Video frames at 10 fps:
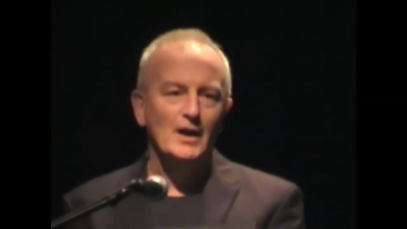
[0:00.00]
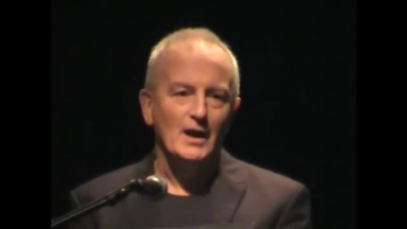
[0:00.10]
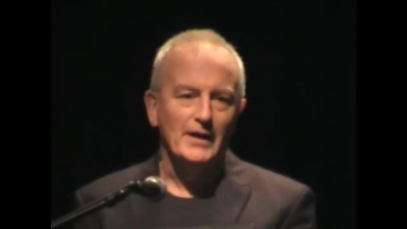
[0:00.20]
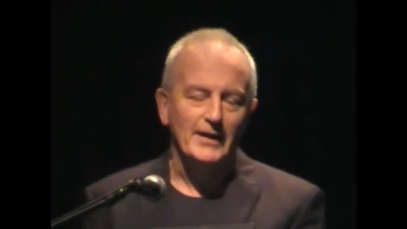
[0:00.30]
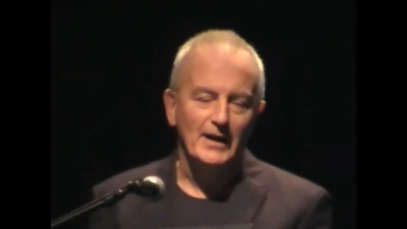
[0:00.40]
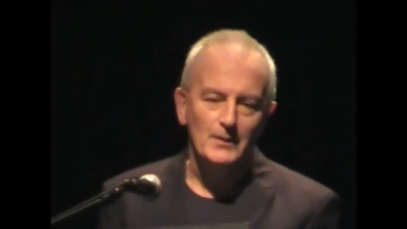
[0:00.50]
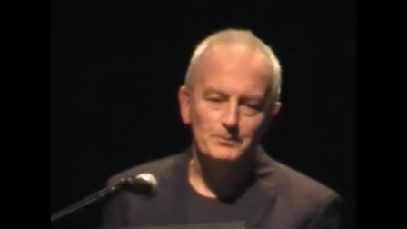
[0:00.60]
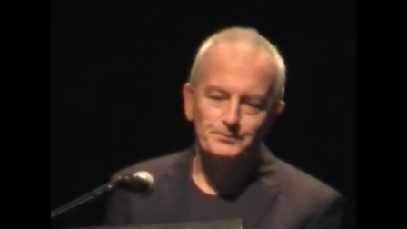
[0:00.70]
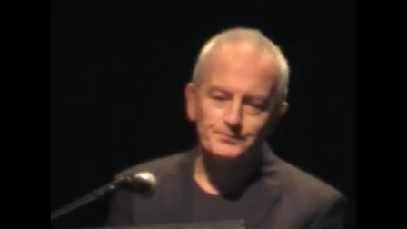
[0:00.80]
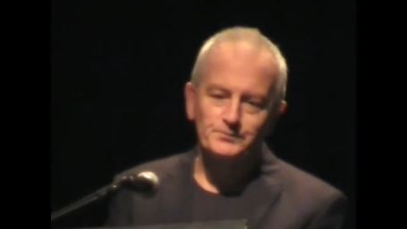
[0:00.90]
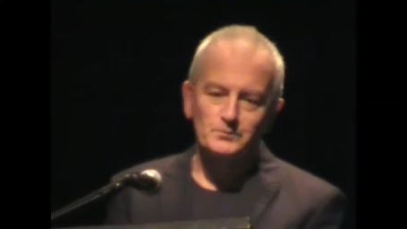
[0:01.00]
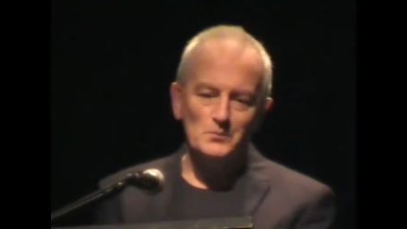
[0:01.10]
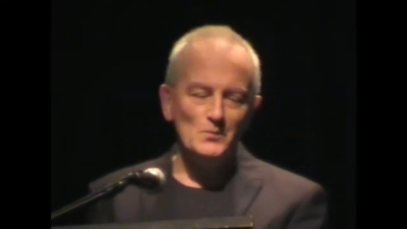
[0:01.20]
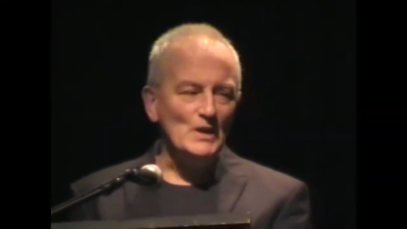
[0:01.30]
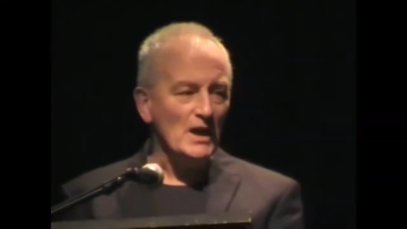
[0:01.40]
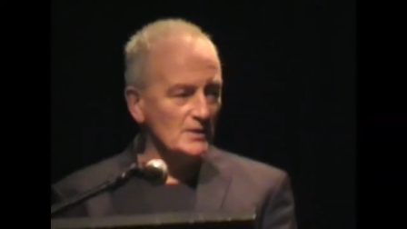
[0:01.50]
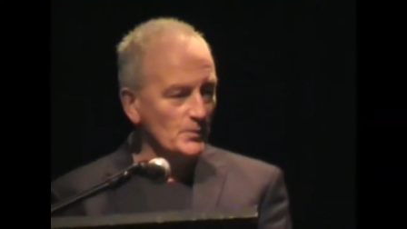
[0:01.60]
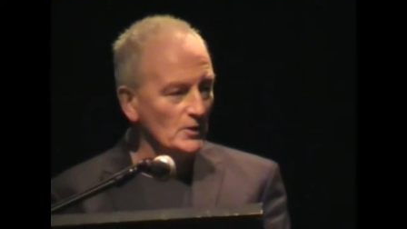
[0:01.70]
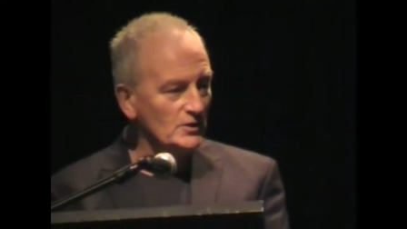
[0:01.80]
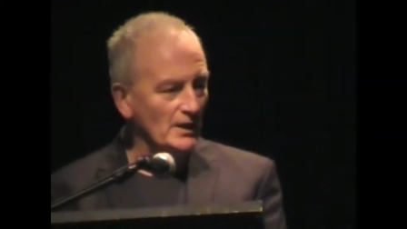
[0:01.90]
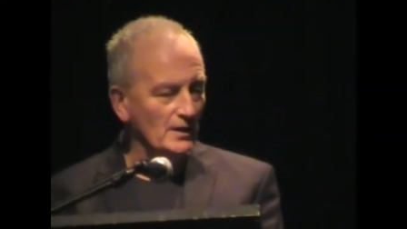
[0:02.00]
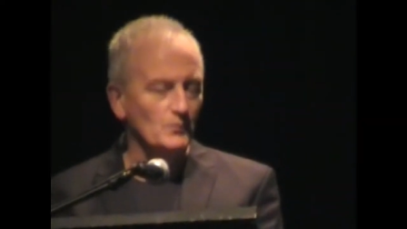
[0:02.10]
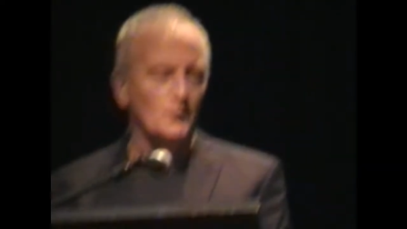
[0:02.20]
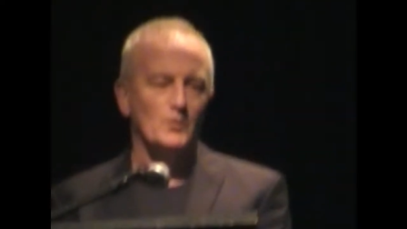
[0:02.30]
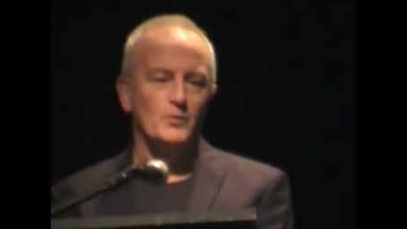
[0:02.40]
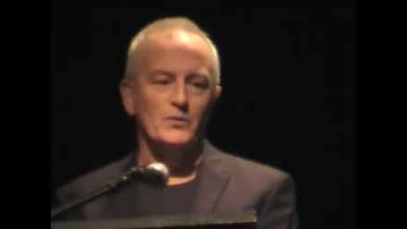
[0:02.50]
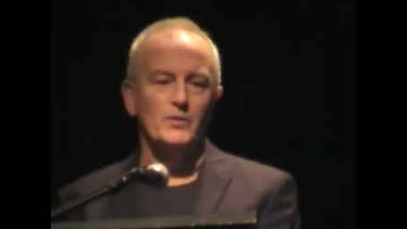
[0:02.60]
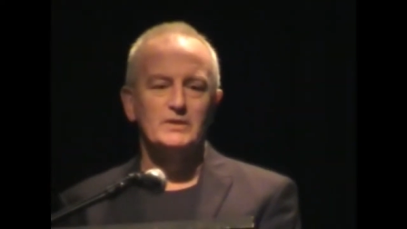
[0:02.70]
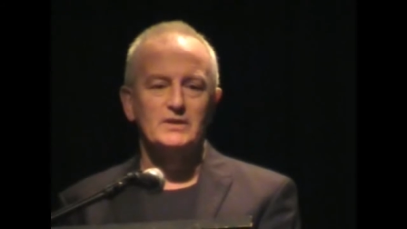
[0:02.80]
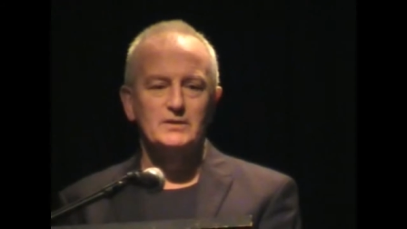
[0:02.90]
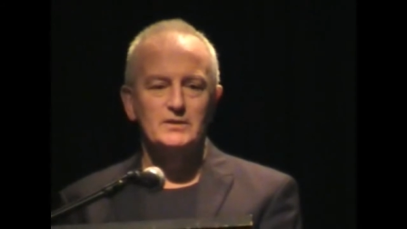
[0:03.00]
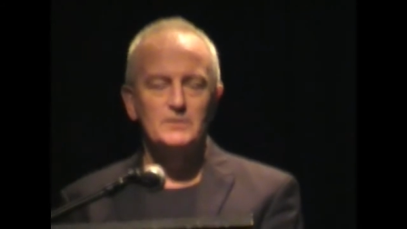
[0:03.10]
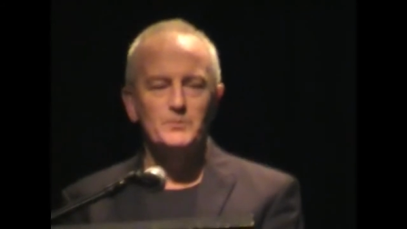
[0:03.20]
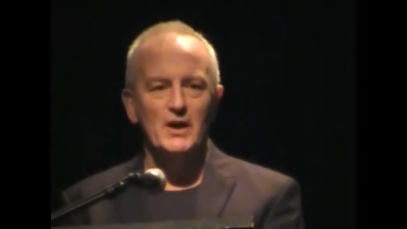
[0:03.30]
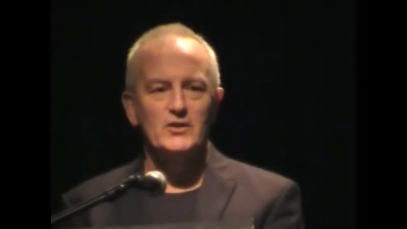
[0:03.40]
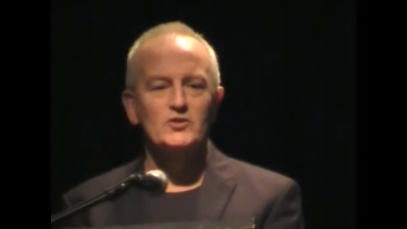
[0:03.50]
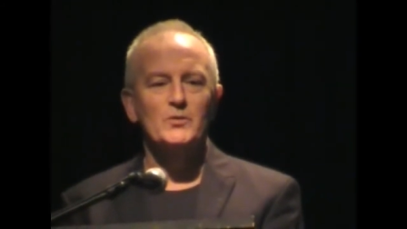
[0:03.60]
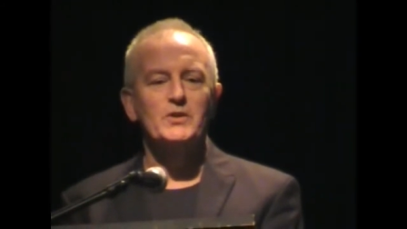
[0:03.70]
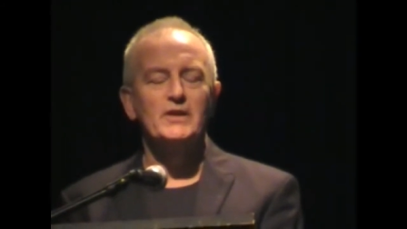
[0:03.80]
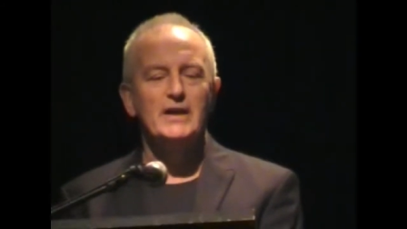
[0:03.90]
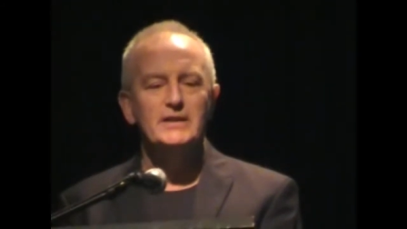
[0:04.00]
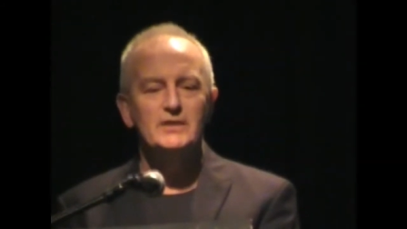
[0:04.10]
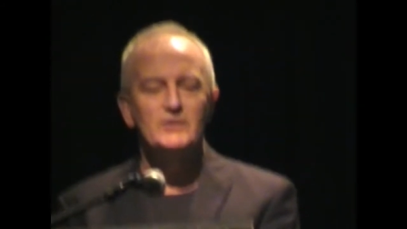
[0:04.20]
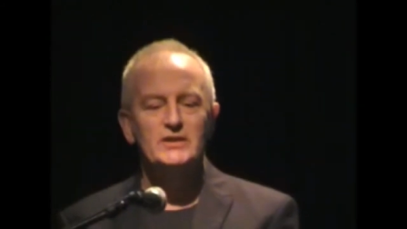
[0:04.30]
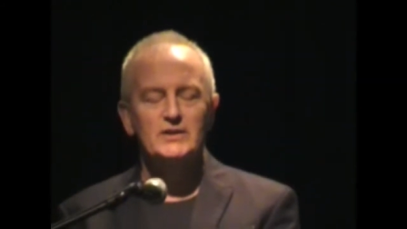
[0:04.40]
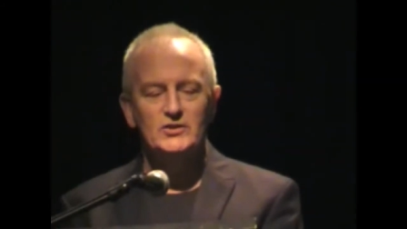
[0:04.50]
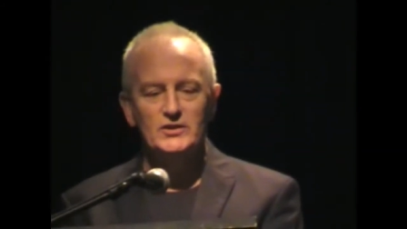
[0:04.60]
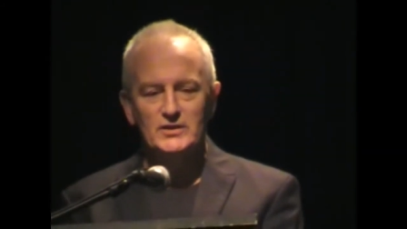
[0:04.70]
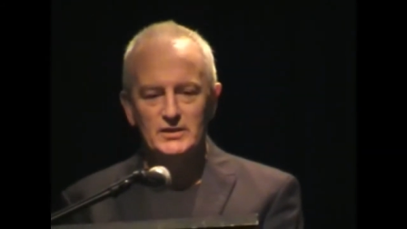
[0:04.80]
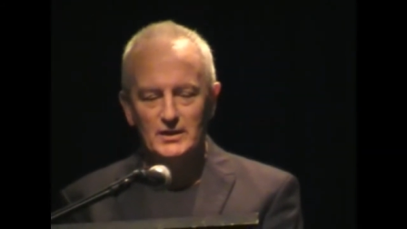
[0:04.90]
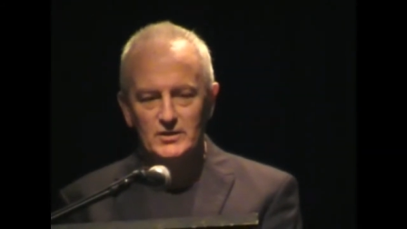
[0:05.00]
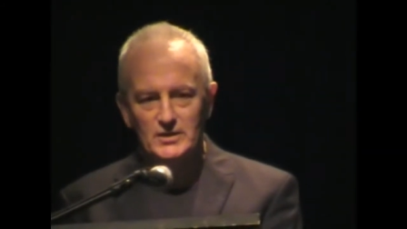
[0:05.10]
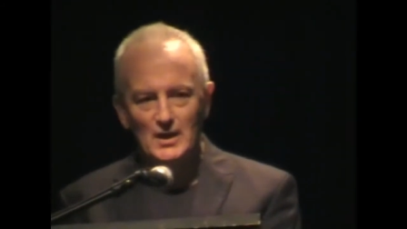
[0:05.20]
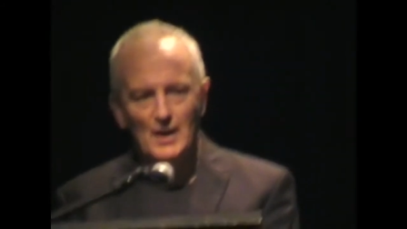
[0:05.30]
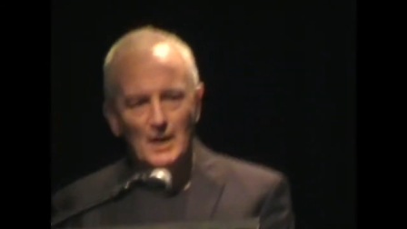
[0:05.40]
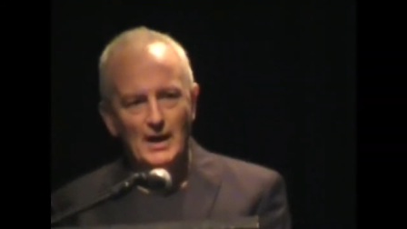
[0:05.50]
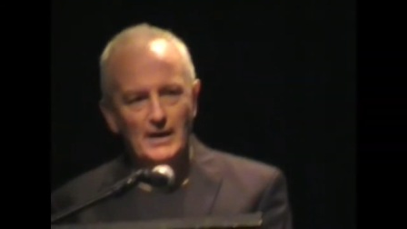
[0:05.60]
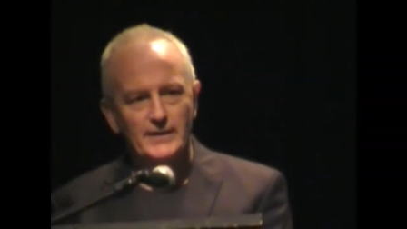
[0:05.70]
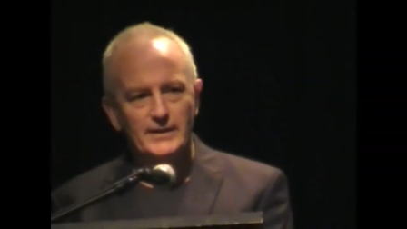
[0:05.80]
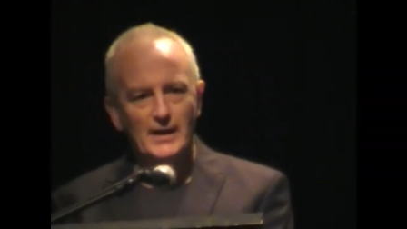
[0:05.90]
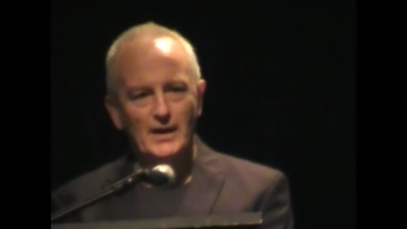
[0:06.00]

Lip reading: And I suppose then this brought us up to 1966, and